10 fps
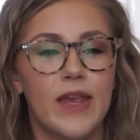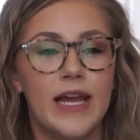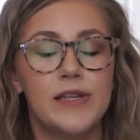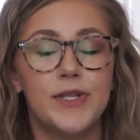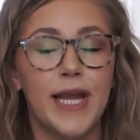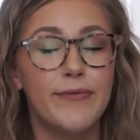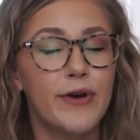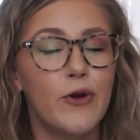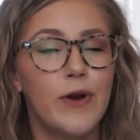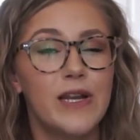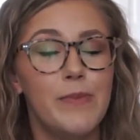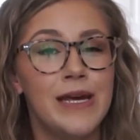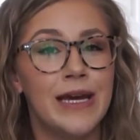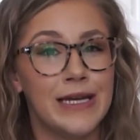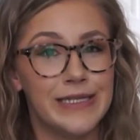It's never going to
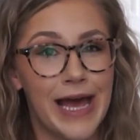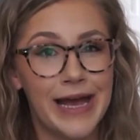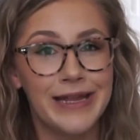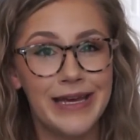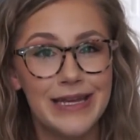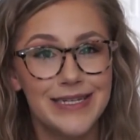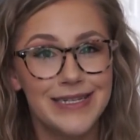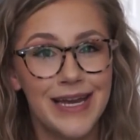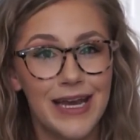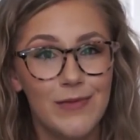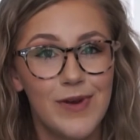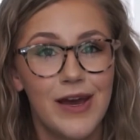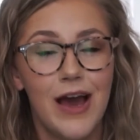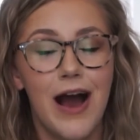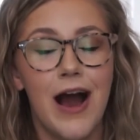be exactly the same,
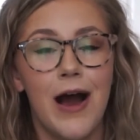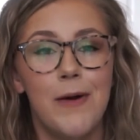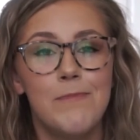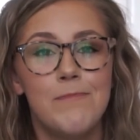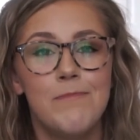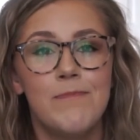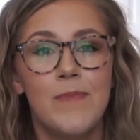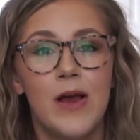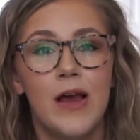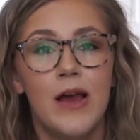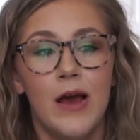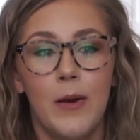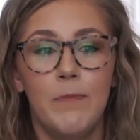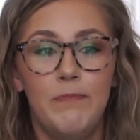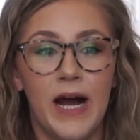um,
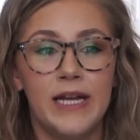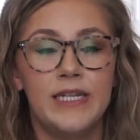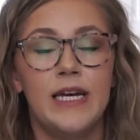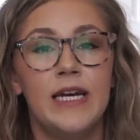but